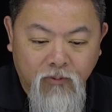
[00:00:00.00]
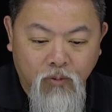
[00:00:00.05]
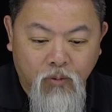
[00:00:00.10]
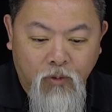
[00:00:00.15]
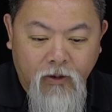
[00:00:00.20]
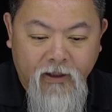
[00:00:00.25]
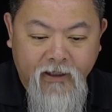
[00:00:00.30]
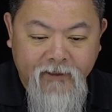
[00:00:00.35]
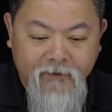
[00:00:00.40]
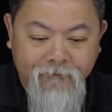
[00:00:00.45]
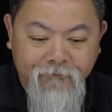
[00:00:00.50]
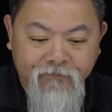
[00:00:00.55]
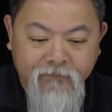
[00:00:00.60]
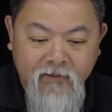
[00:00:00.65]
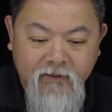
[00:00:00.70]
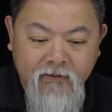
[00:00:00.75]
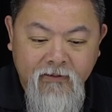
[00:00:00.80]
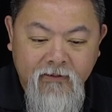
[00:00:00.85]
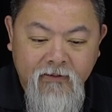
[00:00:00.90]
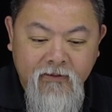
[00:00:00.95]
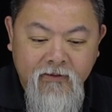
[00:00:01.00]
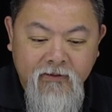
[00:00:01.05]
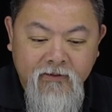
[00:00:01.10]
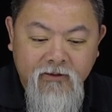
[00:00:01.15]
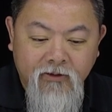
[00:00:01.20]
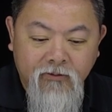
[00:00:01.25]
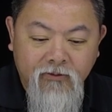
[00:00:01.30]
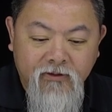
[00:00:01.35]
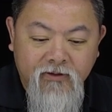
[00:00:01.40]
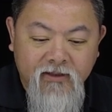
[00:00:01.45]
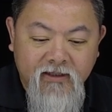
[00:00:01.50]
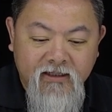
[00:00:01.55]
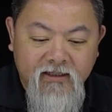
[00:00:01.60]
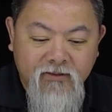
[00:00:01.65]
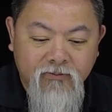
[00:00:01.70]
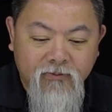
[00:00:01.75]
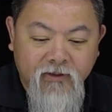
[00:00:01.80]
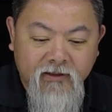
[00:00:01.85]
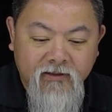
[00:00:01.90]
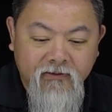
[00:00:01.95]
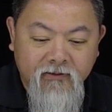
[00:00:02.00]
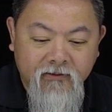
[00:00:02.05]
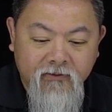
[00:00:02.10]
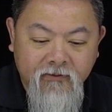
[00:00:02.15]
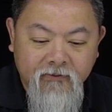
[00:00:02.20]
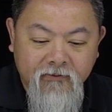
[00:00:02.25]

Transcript: one. So this one